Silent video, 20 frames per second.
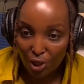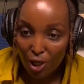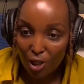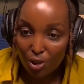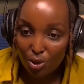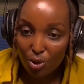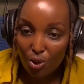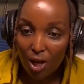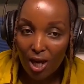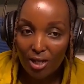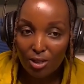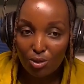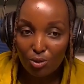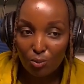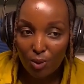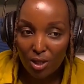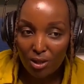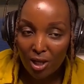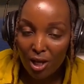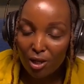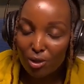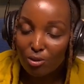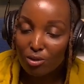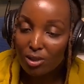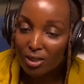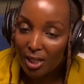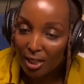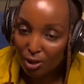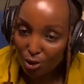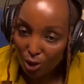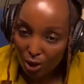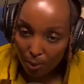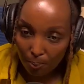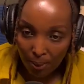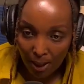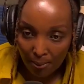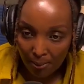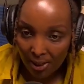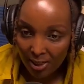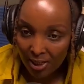So as to whether you settle
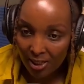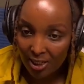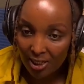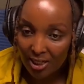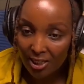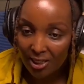permanently,